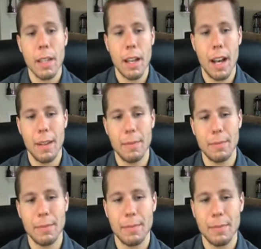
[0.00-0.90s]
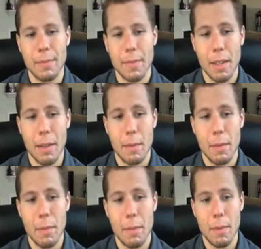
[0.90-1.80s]
Um,
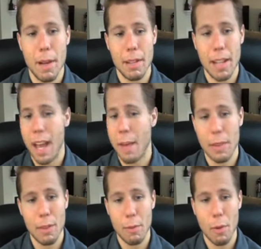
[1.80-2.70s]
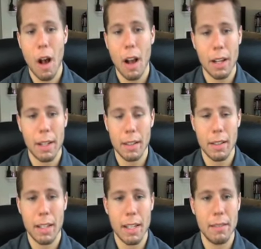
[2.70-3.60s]
but yeah, I mean, The Rock
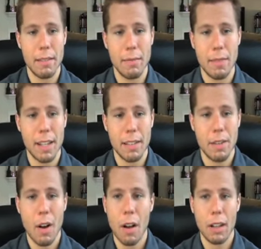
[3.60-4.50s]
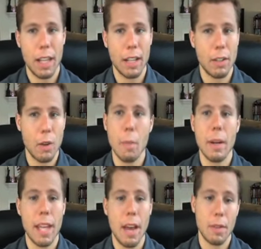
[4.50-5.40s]
can can talk like
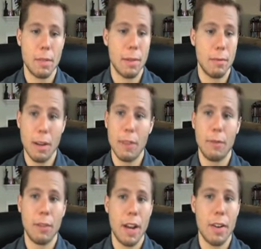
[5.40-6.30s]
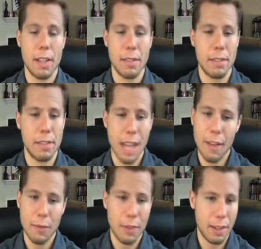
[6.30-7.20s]
nobody else, but Ric Flair is
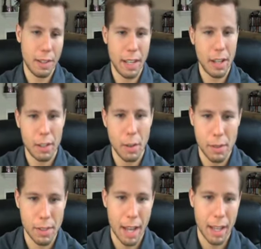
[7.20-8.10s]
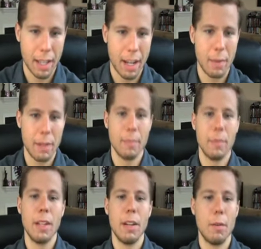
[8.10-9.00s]
definitely a close second. I mean,
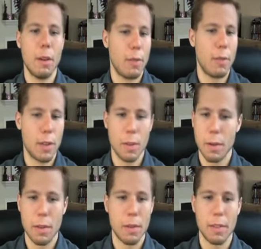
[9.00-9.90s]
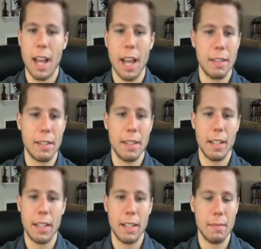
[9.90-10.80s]
Ric Flair is one of those guys
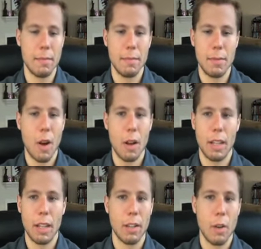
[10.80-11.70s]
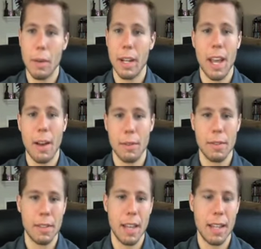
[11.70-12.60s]
that can talk like nobody
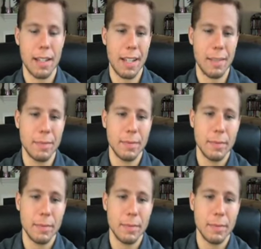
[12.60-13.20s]
else, and um,